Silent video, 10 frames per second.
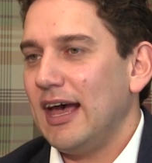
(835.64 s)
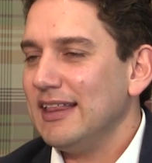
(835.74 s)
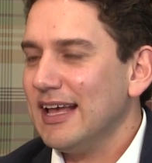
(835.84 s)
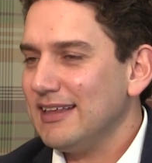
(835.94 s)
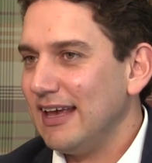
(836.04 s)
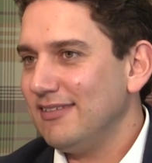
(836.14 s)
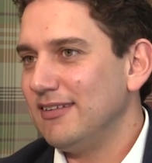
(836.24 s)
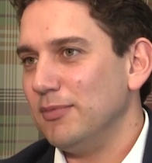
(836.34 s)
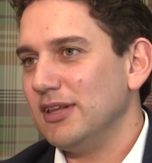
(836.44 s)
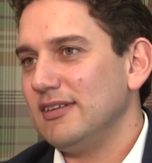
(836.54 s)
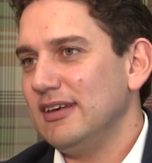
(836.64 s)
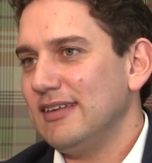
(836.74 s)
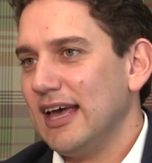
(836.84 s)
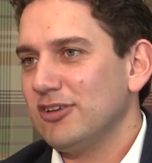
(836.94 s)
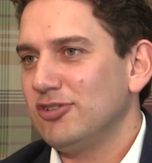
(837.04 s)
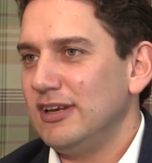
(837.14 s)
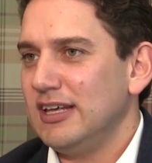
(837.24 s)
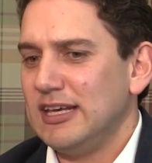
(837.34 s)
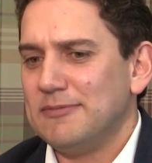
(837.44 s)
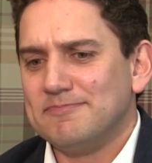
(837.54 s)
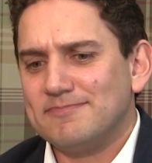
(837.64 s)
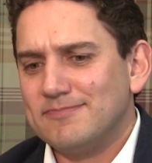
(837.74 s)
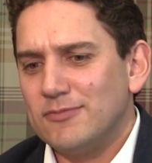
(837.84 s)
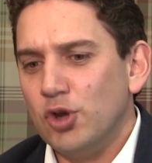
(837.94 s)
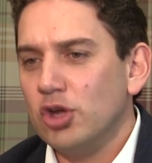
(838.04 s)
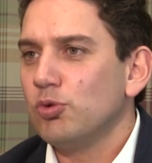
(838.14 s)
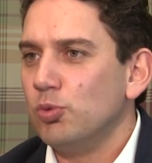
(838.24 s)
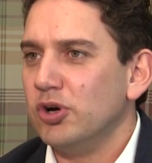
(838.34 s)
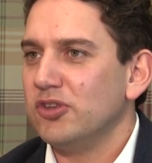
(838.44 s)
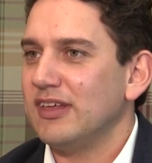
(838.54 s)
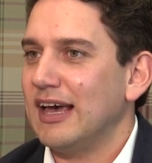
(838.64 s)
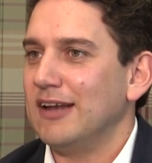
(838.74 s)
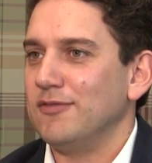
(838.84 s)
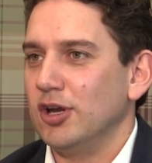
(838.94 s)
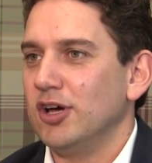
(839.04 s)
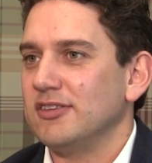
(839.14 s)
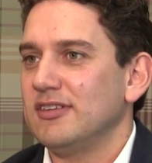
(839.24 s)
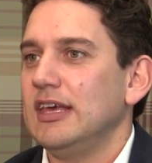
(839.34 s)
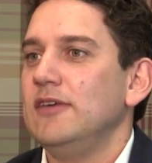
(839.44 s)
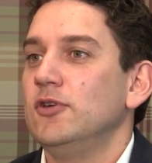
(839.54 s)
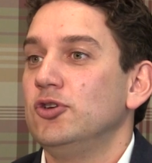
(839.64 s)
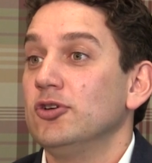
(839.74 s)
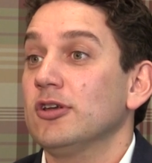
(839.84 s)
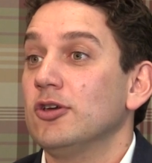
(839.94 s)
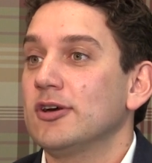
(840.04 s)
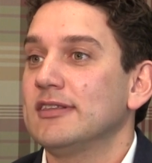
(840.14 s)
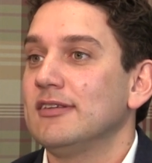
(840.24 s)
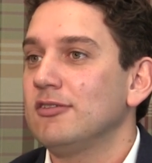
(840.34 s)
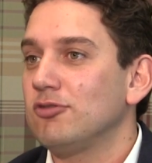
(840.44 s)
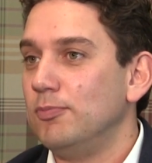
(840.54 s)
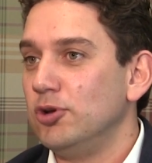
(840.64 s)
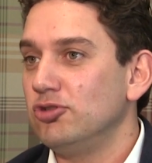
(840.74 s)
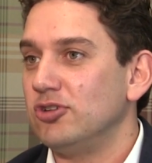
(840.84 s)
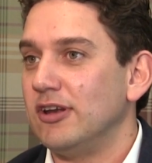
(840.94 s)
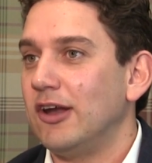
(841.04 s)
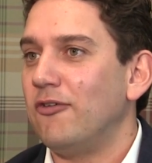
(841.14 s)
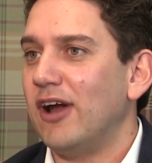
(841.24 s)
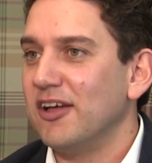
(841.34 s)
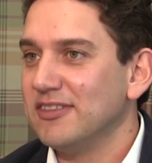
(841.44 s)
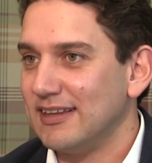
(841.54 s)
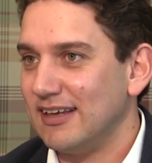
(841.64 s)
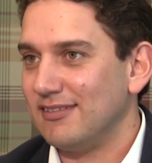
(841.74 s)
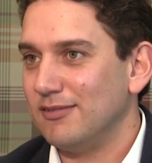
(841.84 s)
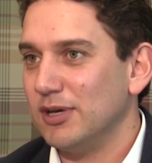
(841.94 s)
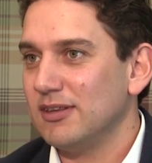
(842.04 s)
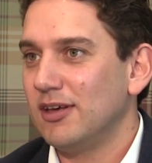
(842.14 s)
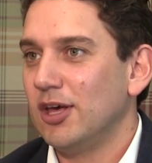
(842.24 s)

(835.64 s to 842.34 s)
And that estimate is actually not worth a hell of a lot if you do not look at the distribution around that estimate.